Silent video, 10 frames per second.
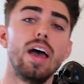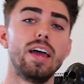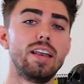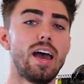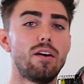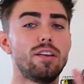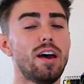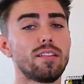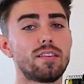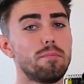And now,
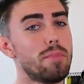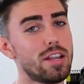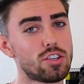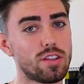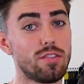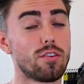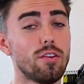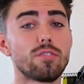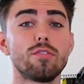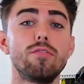not to mention, they're
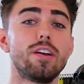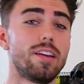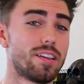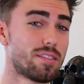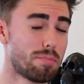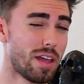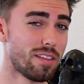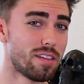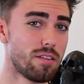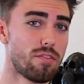also very
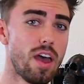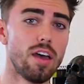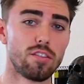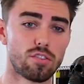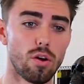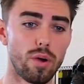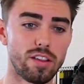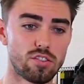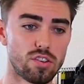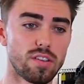expensive, so
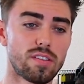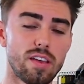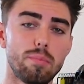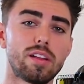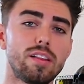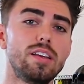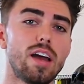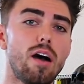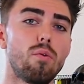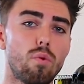it's just typically
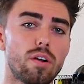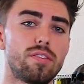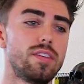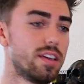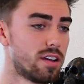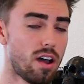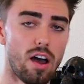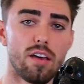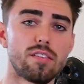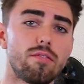not worth the
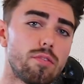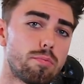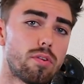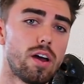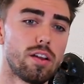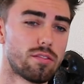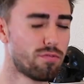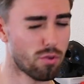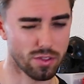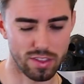cost of the product
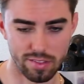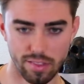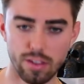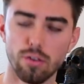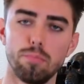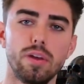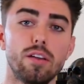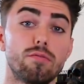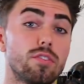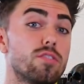for the little bit
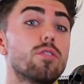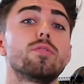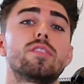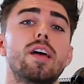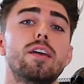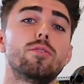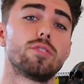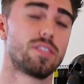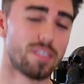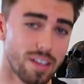of results that you'll
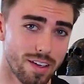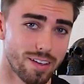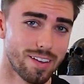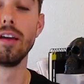see.